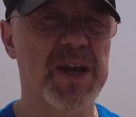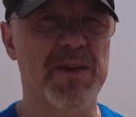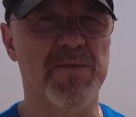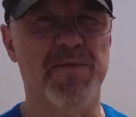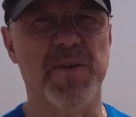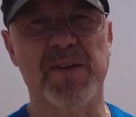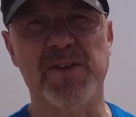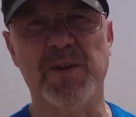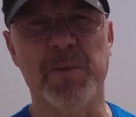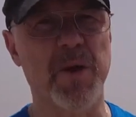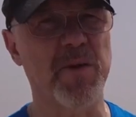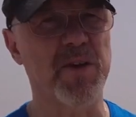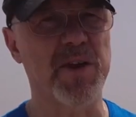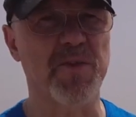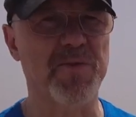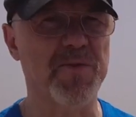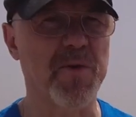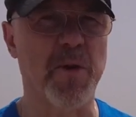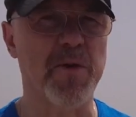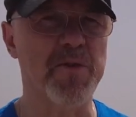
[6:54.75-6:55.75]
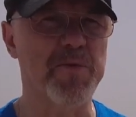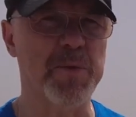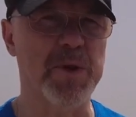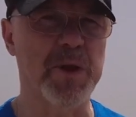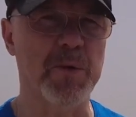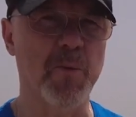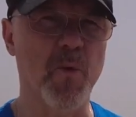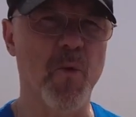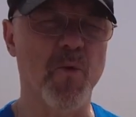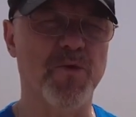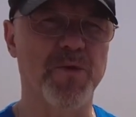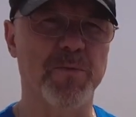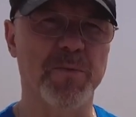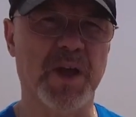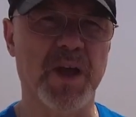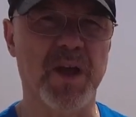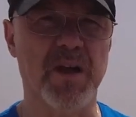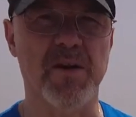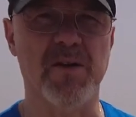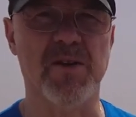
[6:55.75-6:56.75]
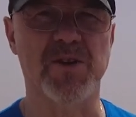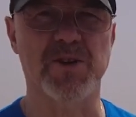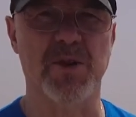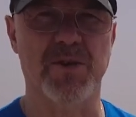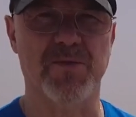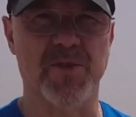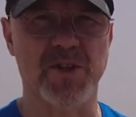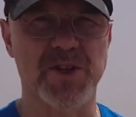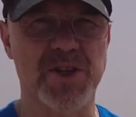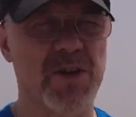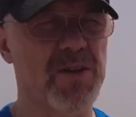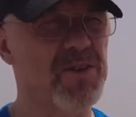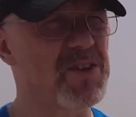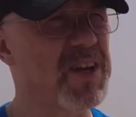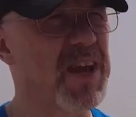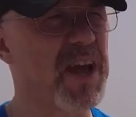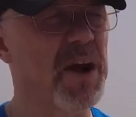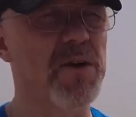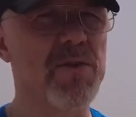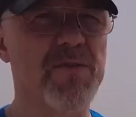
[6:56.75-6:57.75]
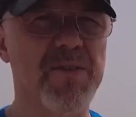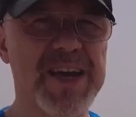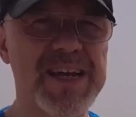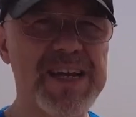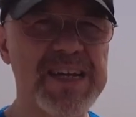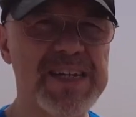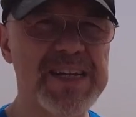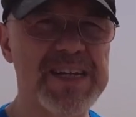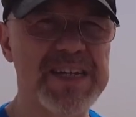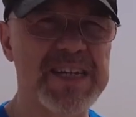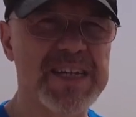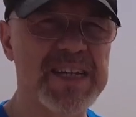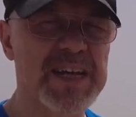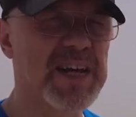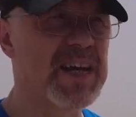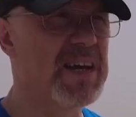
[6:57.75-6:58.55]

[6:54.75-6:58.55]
In fact, I'm only a five minute walk from the car, so if I start to get overheated,